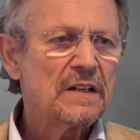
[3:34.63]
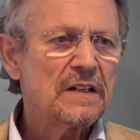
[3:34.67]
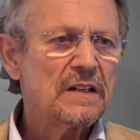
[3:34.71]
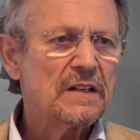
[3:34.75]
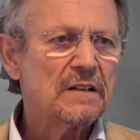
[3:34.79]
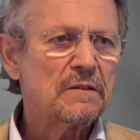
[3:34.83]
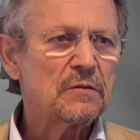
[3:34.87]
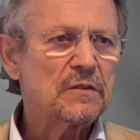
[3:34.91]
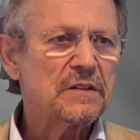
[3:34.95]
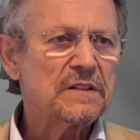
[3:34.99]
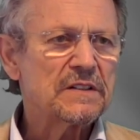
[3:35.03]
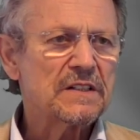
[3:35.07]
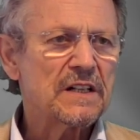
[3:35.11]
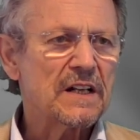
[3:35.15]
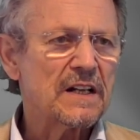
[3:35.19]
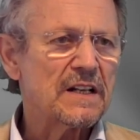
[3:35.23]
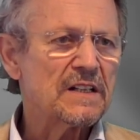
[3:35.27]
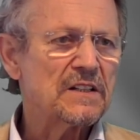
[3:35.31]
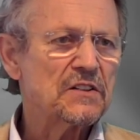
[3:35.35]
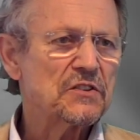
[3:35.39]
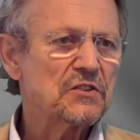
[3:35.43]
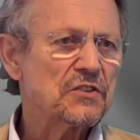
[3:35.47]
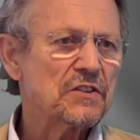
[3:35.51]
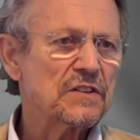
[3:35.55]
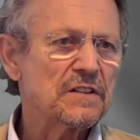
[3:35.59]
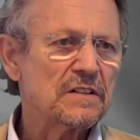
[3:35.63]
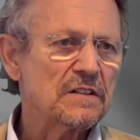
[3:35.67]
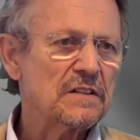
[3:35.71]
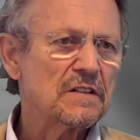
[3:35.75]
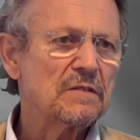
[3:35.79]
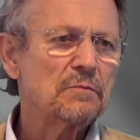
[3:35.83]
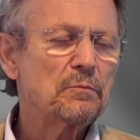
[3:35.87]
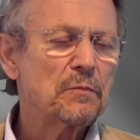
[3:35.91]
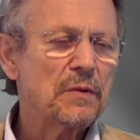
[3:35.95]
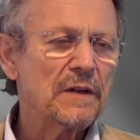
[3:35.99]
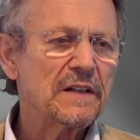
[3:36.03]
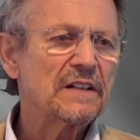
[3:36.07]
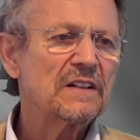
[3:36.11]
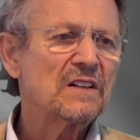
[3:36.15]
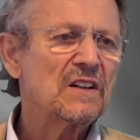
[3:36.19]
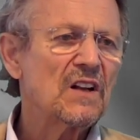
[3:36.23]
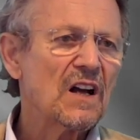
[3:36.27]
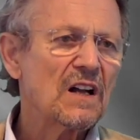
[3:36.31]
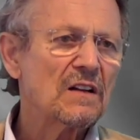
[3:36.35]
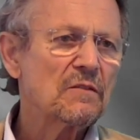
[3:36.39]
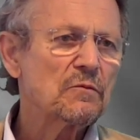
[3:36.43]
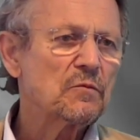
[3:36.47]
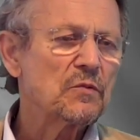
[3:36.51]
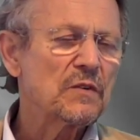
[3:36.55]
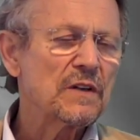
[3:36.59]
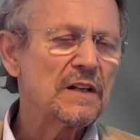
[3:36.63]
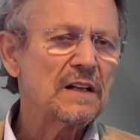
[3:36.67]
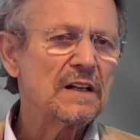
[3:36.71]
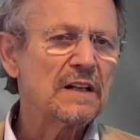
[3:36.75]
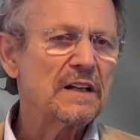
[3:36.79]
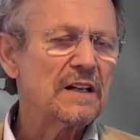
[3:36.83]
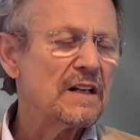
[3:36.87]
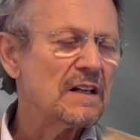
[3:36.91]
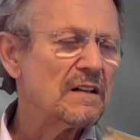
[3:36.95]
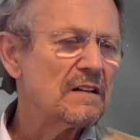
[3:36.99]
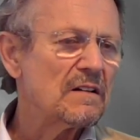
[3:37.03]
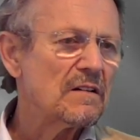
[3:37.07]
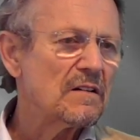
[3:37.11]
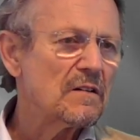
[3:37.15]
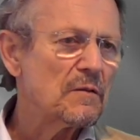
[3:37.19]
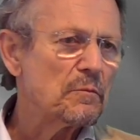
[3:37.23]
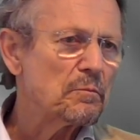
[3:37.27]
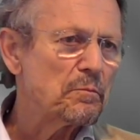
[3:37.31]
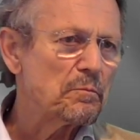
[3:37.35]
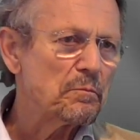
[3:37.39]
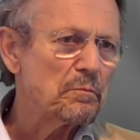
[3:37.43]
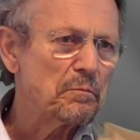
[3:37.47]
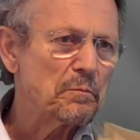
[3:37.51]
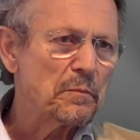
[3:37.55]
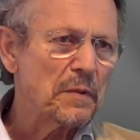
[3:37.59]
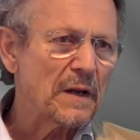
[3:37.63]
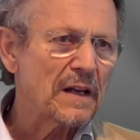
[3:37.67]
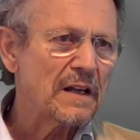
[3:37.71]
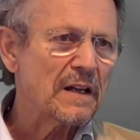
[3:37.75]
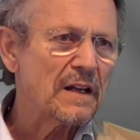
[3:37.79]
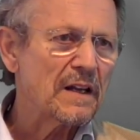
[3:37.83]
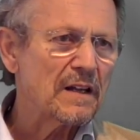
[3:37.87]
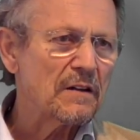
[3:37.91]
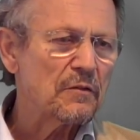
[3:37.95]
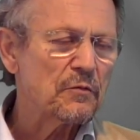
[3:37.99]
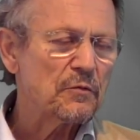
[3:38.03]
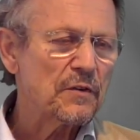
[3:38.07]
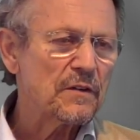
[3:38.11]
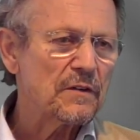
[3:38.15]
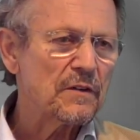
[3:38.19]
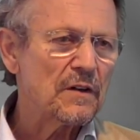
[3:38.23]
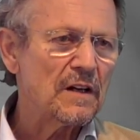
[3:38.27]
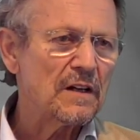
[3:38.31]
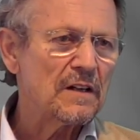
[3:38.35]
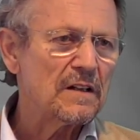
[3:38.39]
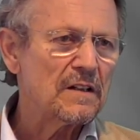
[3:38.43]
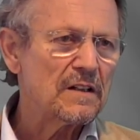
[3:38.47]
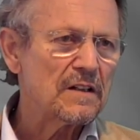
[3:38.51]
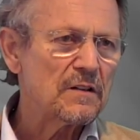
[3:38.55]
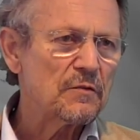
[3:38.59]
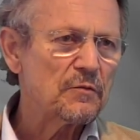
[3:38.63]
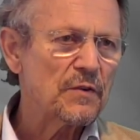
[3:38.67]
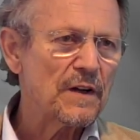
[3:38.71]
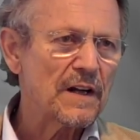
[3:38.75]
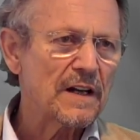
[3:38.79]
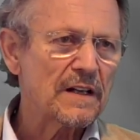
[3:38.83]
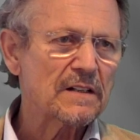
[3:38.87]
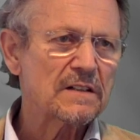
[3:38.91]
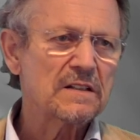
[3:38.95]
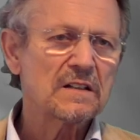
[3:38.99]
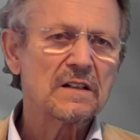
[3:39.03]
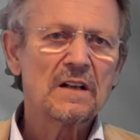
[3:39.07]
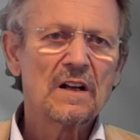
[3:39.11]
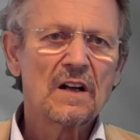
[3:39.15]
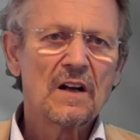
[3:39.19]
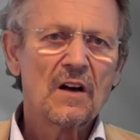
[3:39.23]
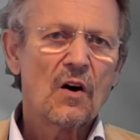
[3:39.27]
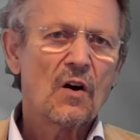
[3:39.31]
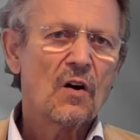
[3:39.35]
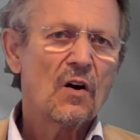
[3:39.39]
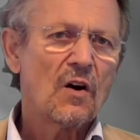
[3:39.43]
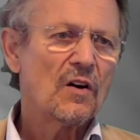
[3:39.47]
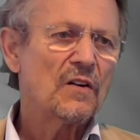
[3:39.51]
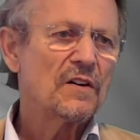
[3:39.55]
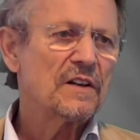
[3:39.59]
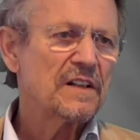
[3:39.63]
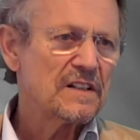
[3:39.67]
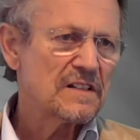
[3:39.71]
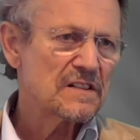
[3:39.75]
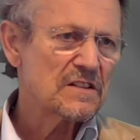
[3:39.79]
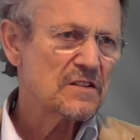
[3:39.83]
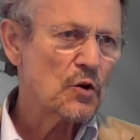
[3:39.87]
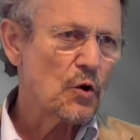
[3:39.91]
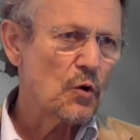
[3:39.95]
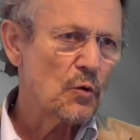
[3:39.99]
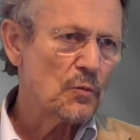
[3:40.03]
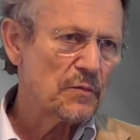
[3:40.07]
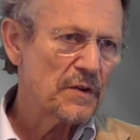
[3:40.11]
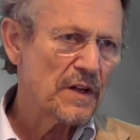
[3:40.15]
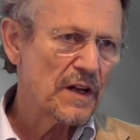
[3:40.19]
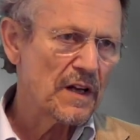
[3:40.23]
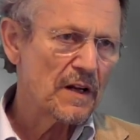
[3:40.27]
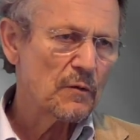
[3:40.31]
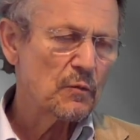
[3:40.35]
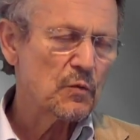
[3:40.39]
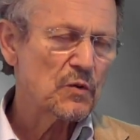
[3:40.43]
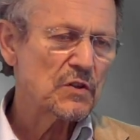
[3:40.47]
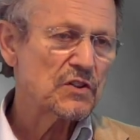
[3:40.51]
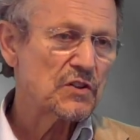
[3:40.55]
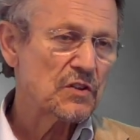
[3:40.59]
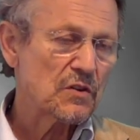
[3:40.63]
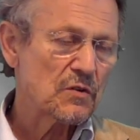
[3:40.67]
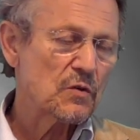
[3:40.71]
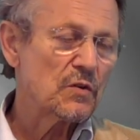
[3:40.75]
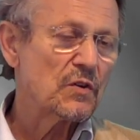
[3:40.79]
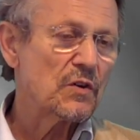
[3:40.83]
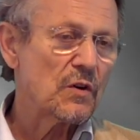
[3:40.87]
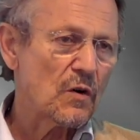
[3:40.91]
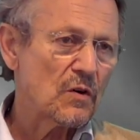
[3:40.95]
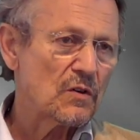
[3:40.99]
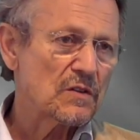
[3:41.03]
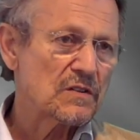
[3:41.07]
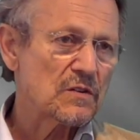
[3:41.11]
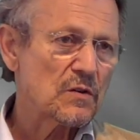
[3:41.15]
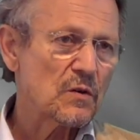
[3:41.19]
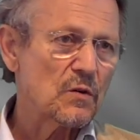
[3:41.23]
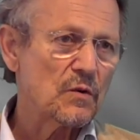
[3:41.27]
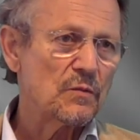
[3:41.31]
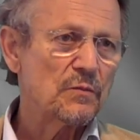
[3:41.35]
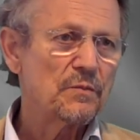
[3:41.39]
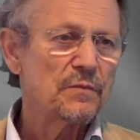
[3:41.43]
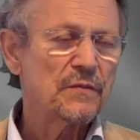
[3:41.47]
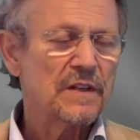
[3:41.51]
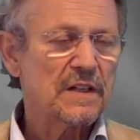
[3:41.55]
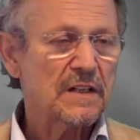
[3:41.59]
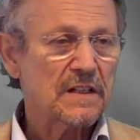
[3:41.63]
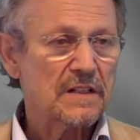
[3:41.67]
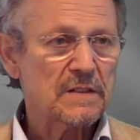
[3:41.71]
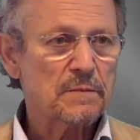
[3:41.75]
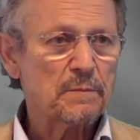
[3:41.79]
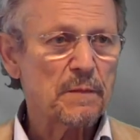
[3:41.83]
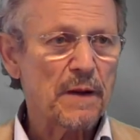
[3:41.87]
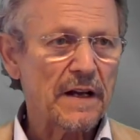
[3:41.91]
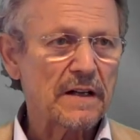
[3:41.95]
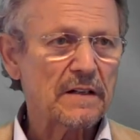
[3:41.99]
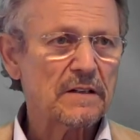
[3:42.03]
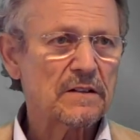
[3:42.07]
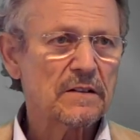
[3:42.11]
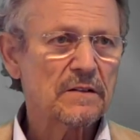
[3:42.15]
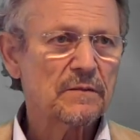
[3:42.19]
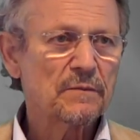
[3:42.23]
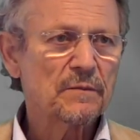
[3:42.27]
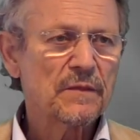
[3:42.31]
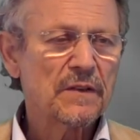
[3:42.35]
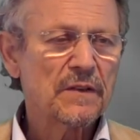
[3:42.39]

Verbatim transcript: irritation, but not really a big eff uh, effect on insomnia, which you could also expect.